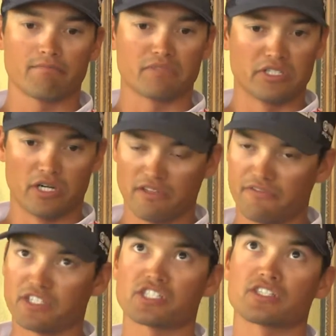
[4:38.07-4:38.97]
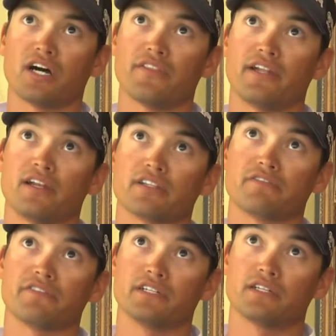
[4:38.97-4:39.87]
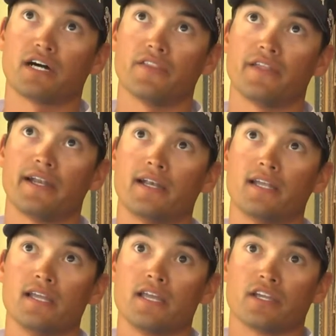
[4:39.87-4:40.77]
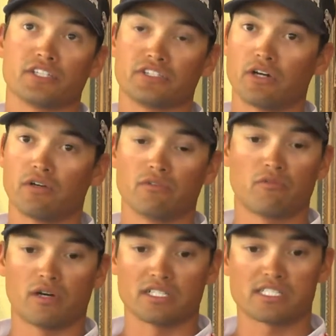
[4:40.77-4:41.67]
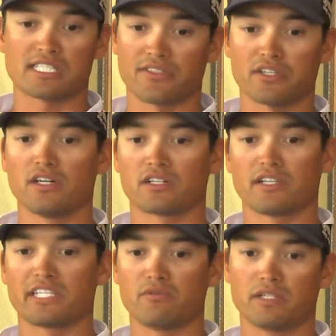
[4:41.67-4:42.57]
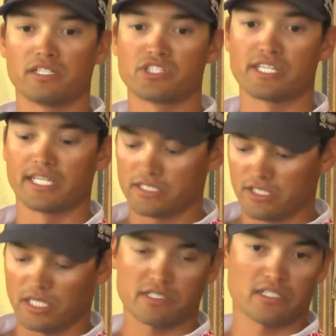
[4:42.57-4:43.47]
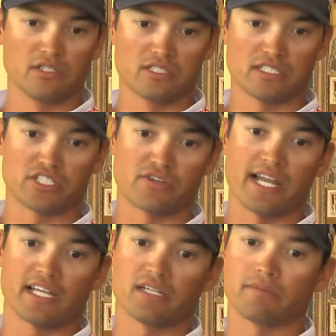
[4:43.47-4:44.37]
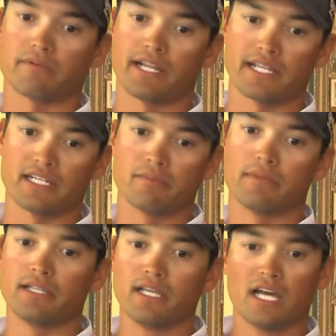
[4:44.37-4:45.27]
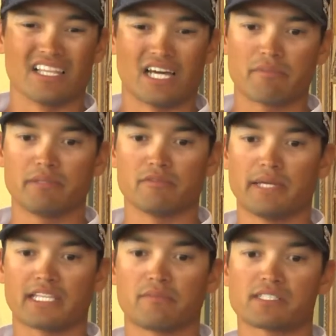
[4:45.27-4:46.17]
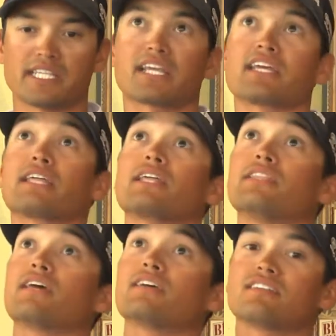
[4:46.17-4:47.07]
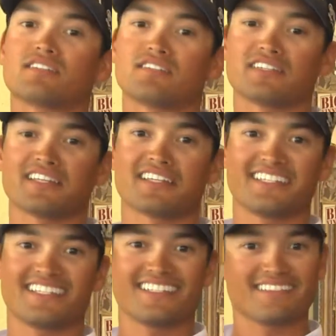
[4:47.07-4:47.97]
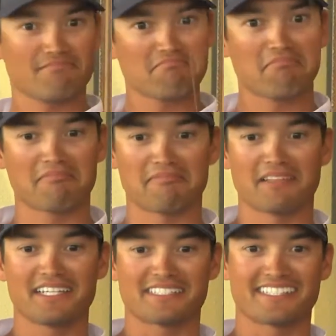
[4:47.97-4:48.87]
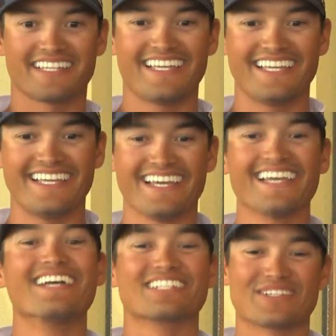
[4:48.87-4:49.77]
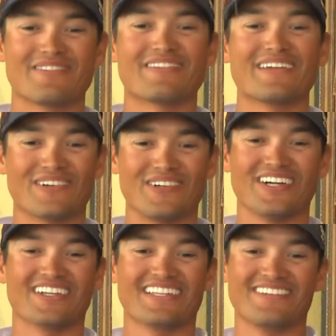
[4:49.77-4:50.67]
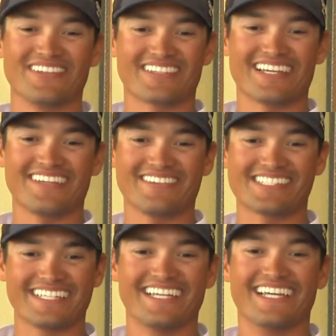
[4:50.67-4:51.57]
you know the fish is on there, you feel it on there, you don't want to set the hook like you would a jig. So I'm just going to loosen the drag up right here. But a lot of people make the mistake in that. Oh, nice. Do me a favor and hold on to that real tight, would you?